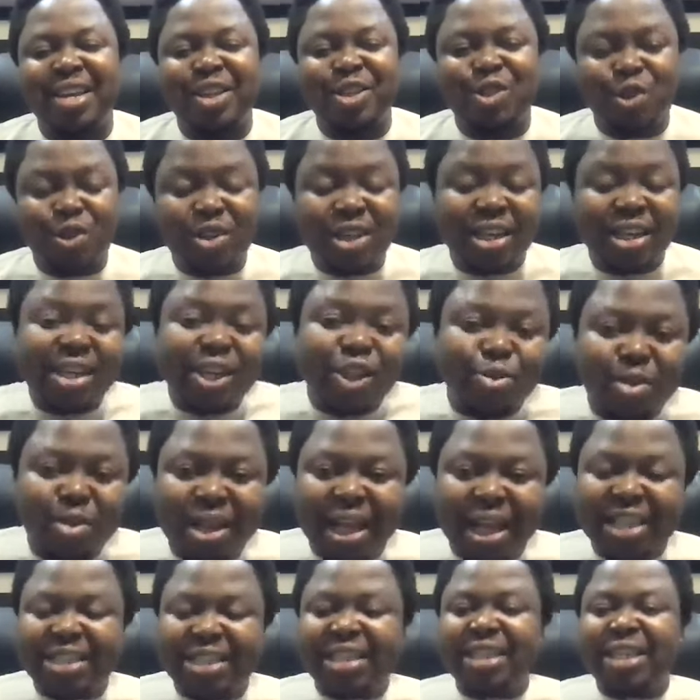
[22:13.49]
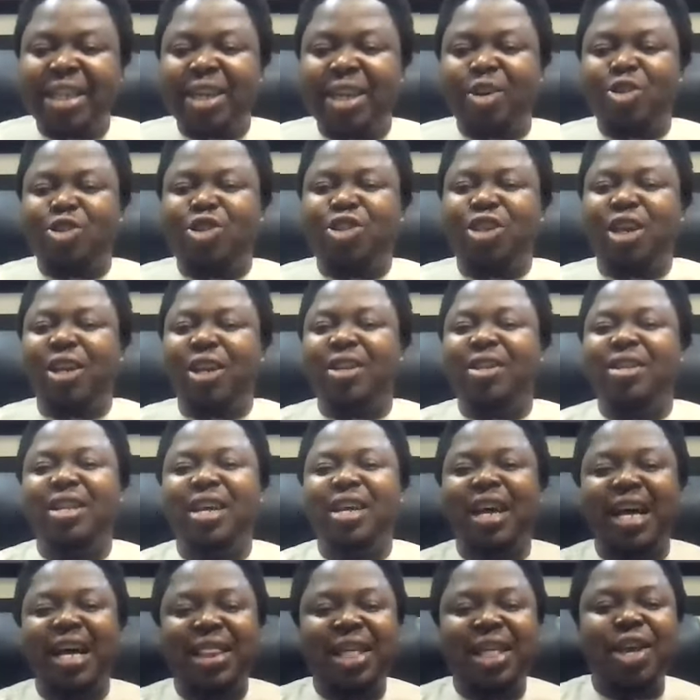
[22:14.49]
So, ladies and gentlemen, that's it in a nutshell.
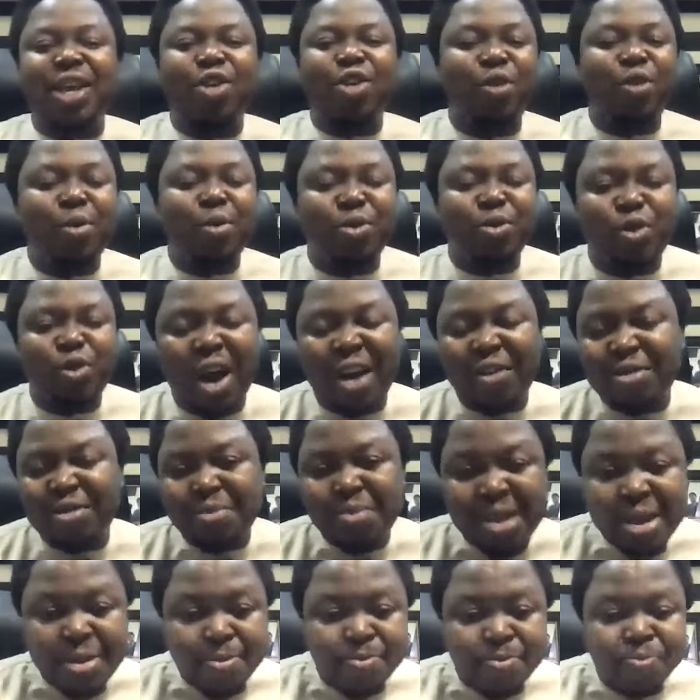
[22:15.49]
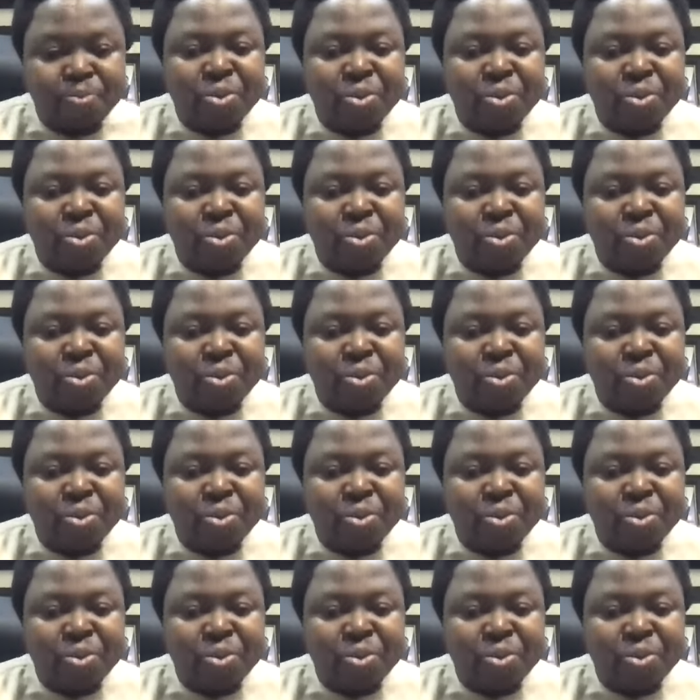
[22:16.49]
Thank you very much for having me.